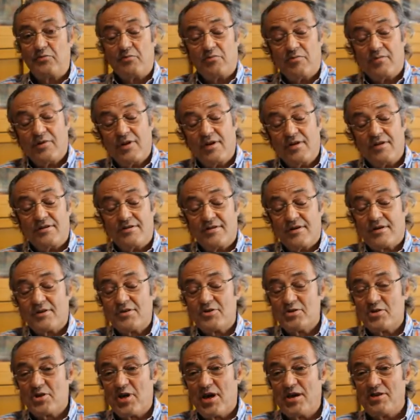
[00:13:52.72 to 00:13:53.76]
in the
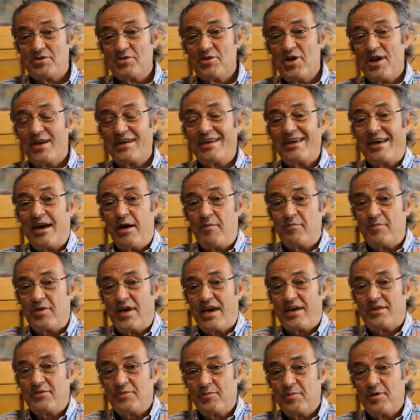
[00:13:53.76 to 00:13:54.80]
Turkish case, non-income
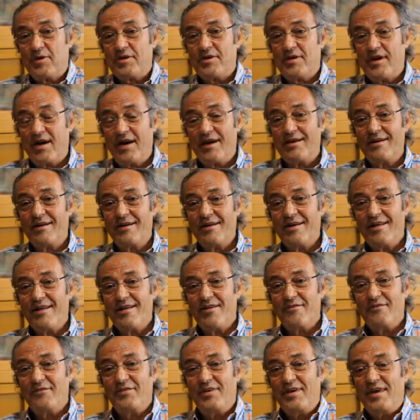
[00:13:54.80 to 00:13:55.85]
tax, but higher
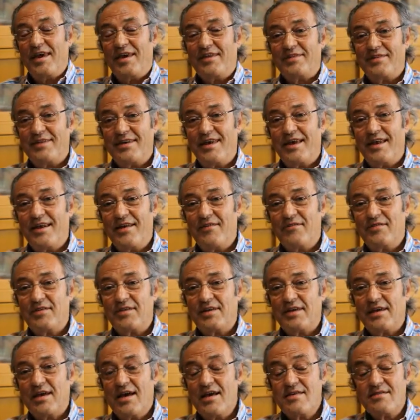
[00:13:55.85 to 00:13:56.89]
VAT and
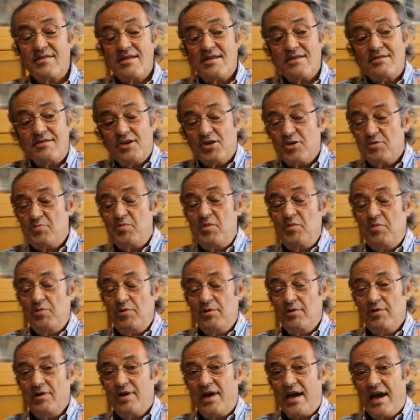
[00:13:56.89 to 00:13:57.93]
everything. And the Turkish
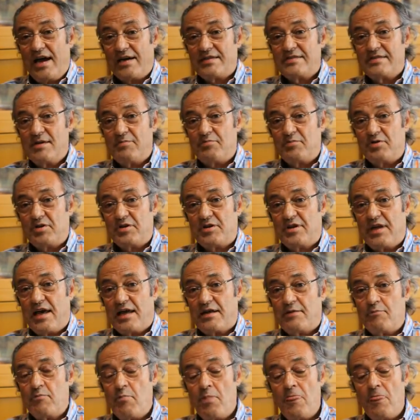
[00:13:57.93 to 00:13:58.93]
people accepted that.